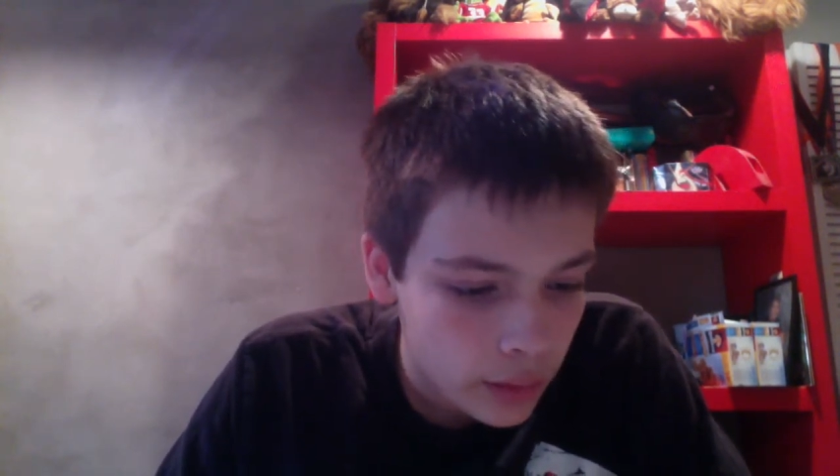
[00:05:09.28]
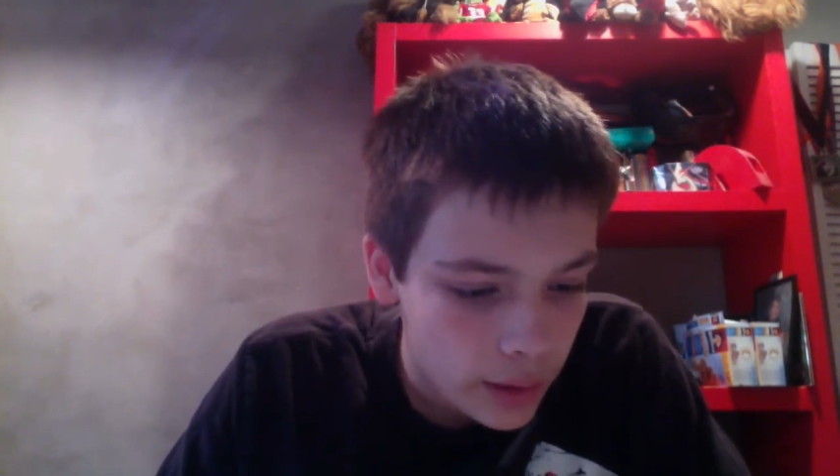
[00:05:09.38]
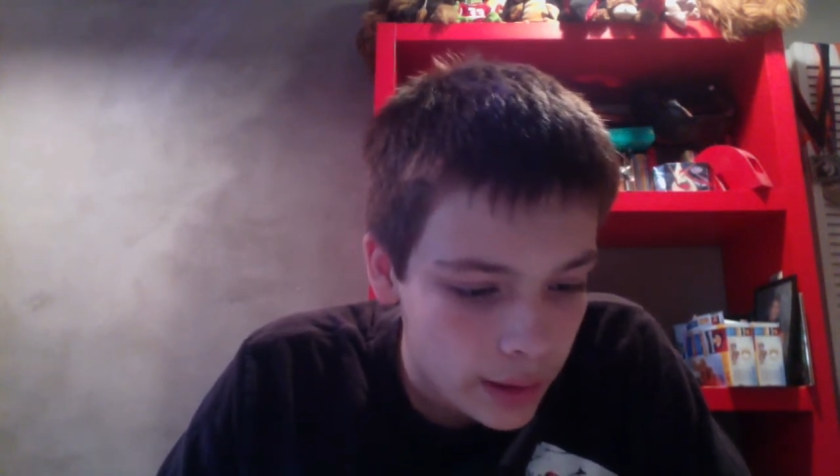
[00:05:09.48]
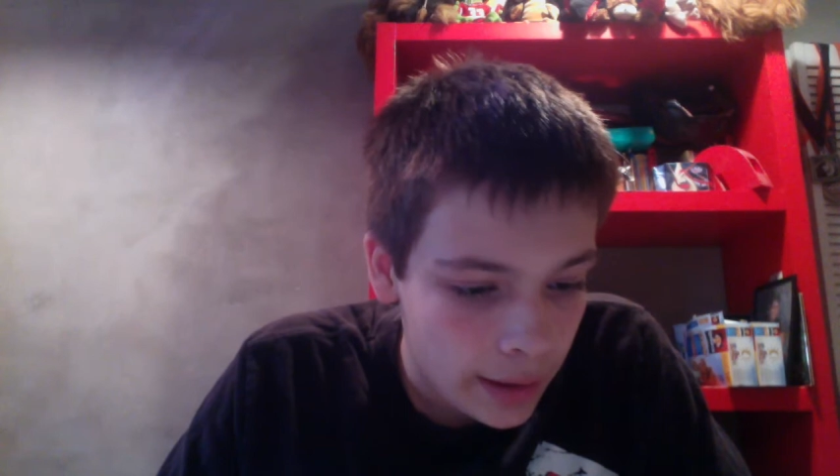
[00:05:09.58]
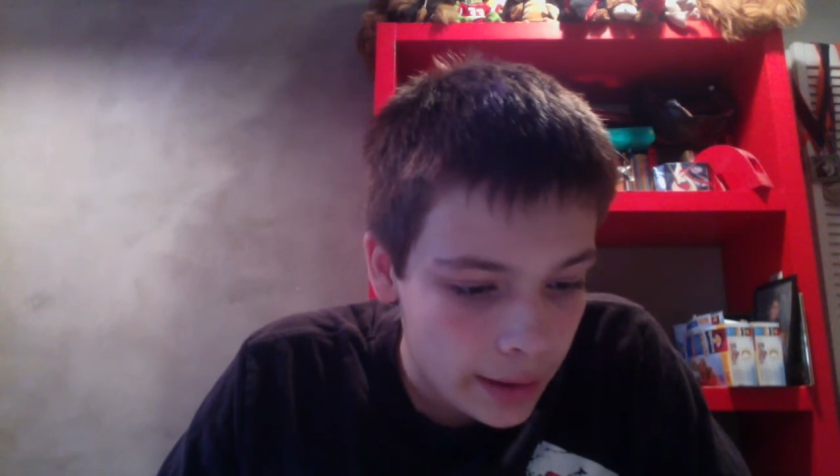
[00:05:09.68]

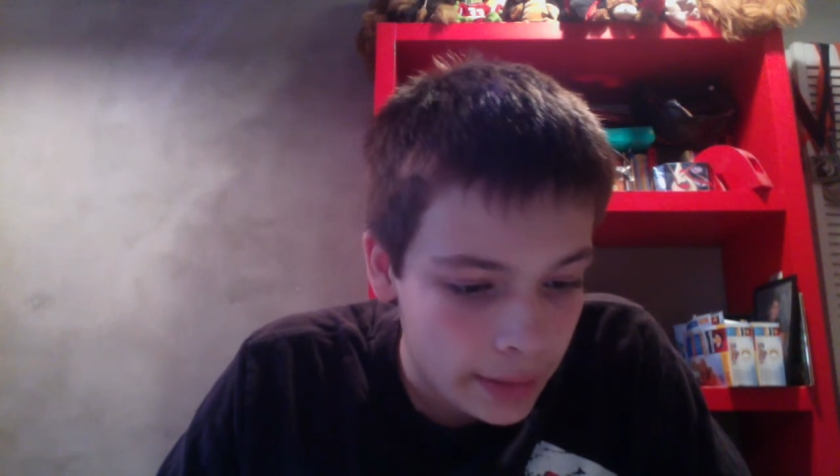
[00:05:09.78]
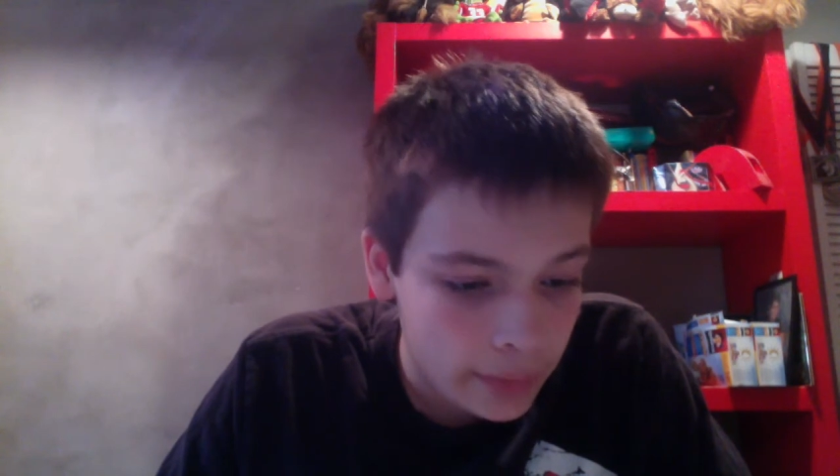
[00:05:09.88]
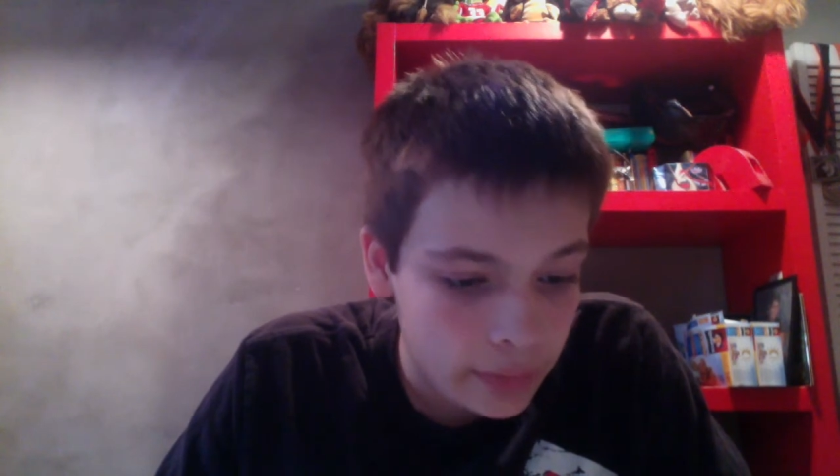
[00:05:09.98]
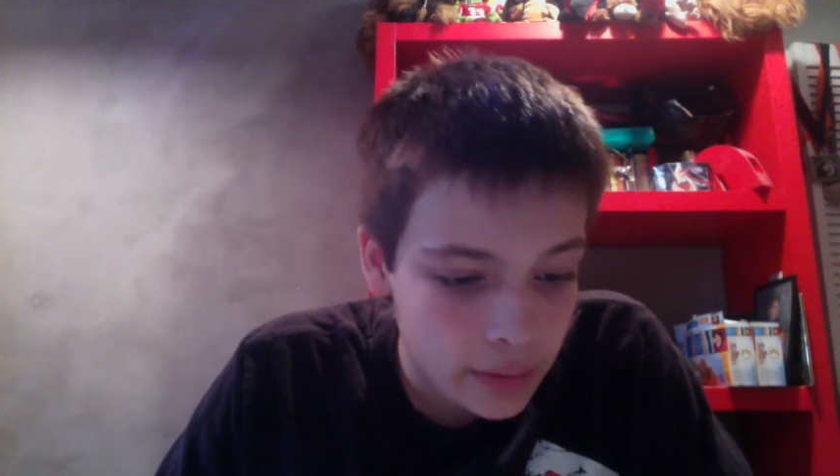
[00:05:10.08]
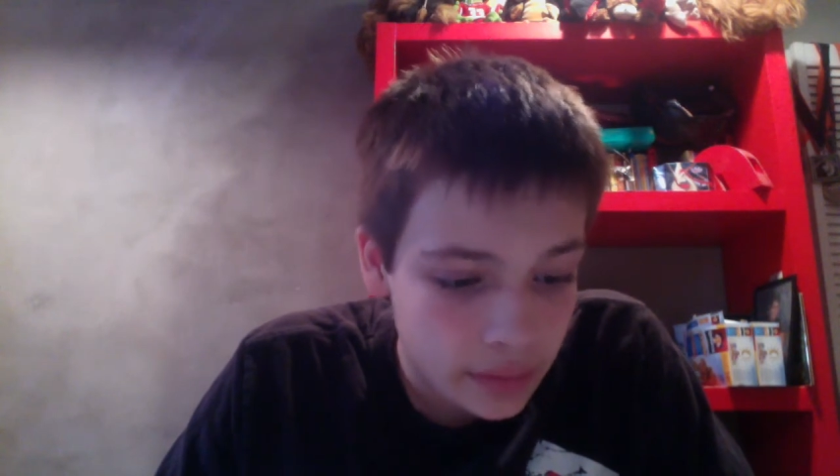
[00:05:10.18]
and
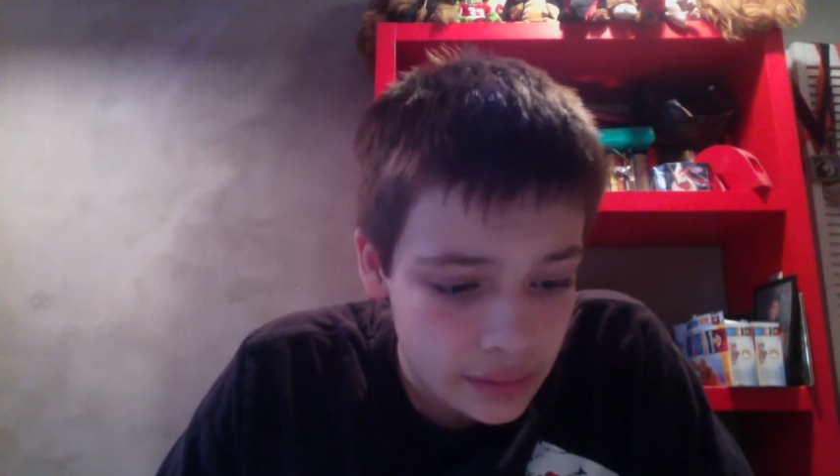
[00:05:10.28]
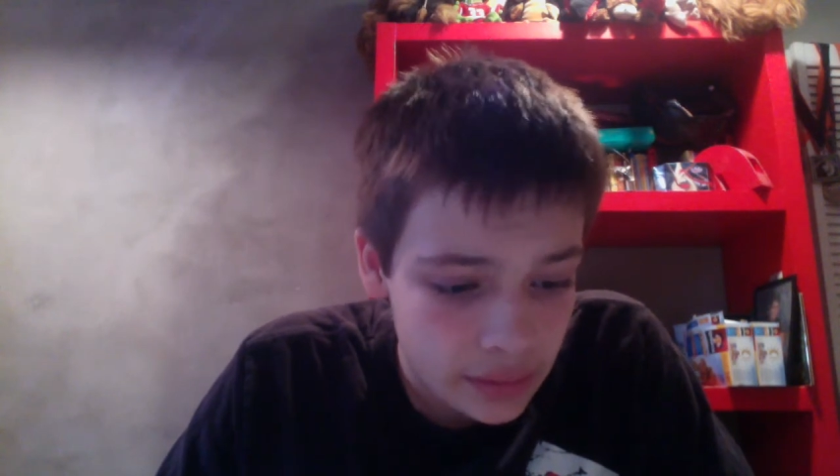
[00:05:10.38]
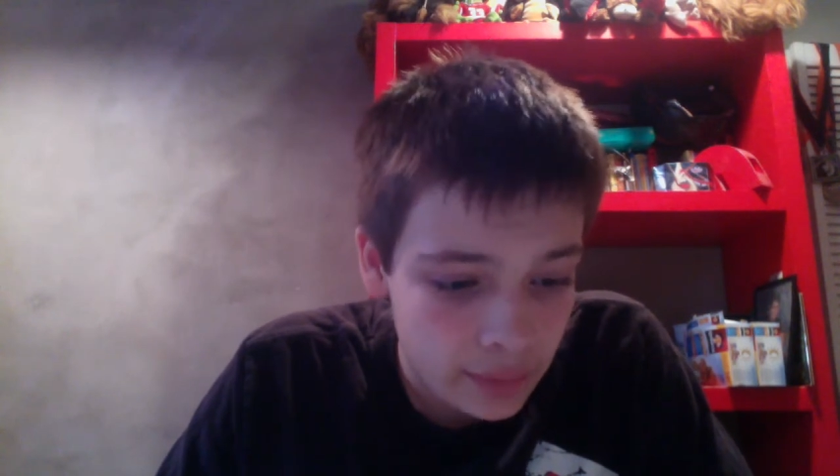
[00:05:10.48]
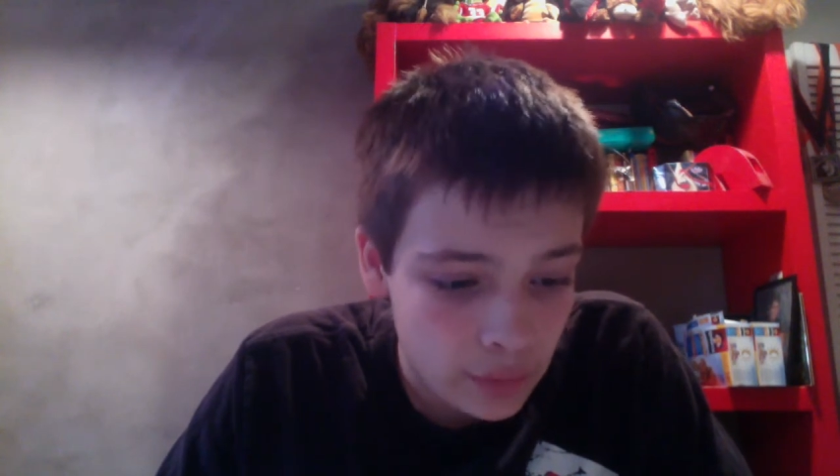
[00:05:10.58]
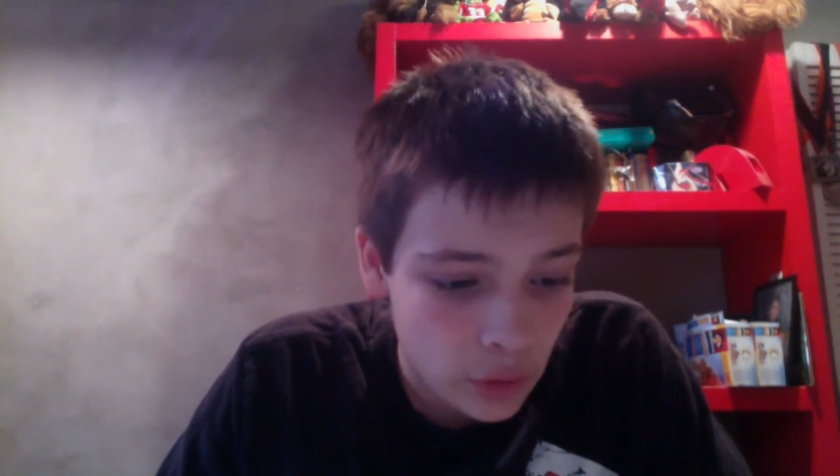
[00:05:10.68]
the Nexus
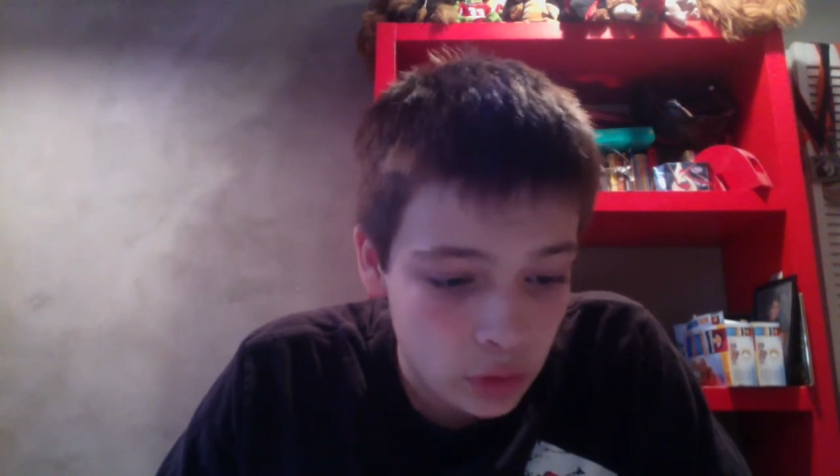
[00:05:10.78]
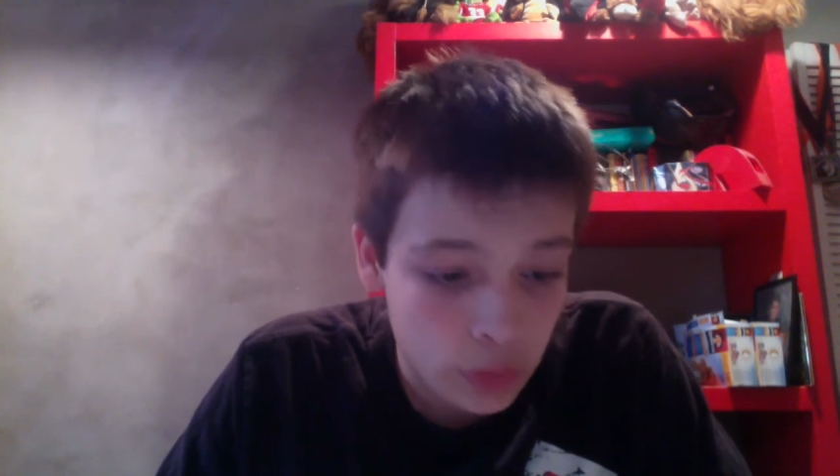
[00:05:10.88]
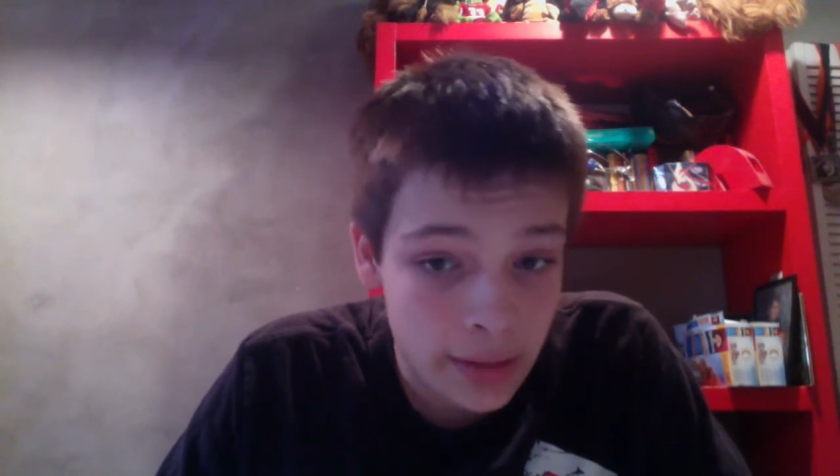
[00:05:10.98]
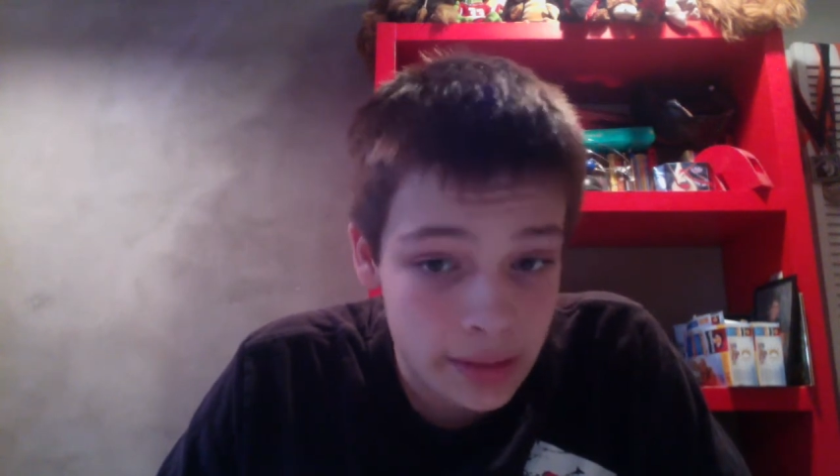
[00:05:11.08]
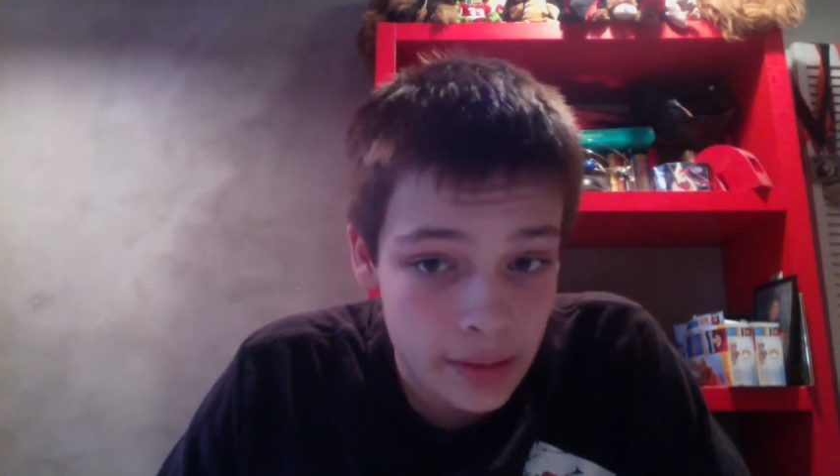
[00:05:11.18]
seven also
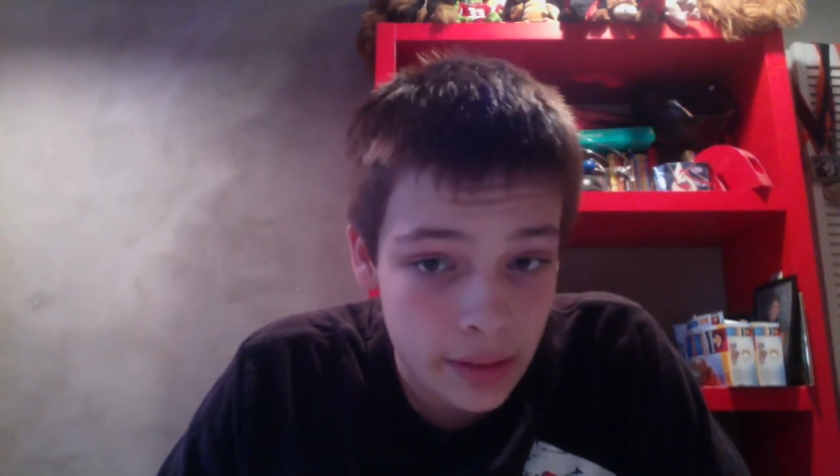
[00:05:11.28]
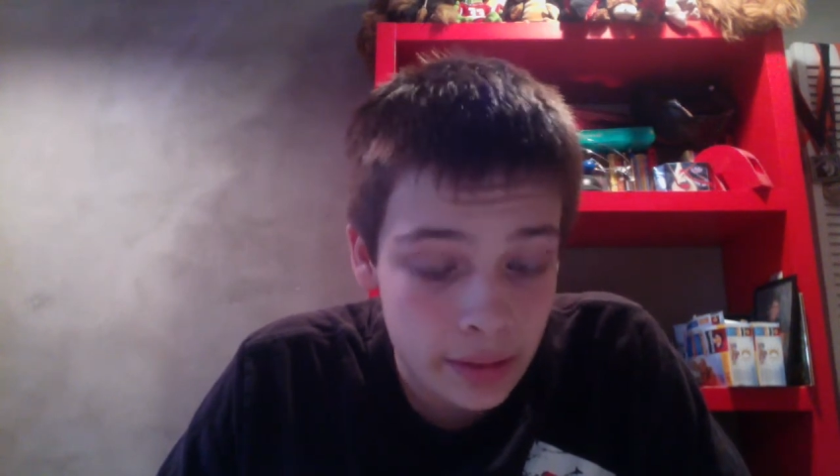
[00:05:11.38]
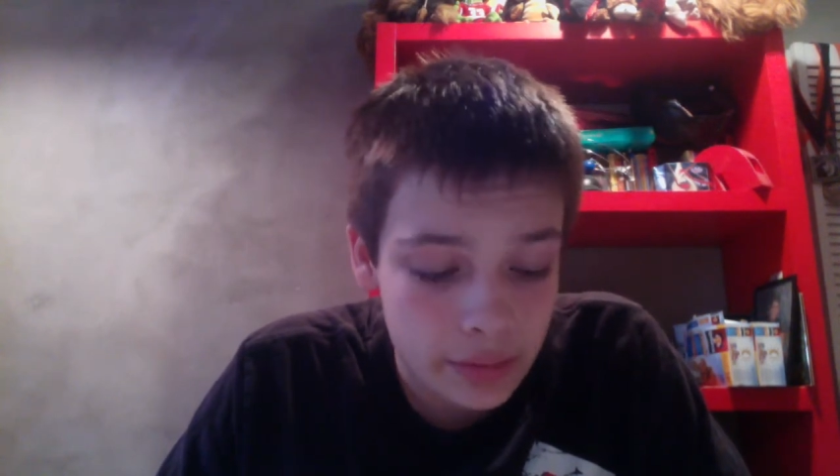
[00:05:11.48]
has that.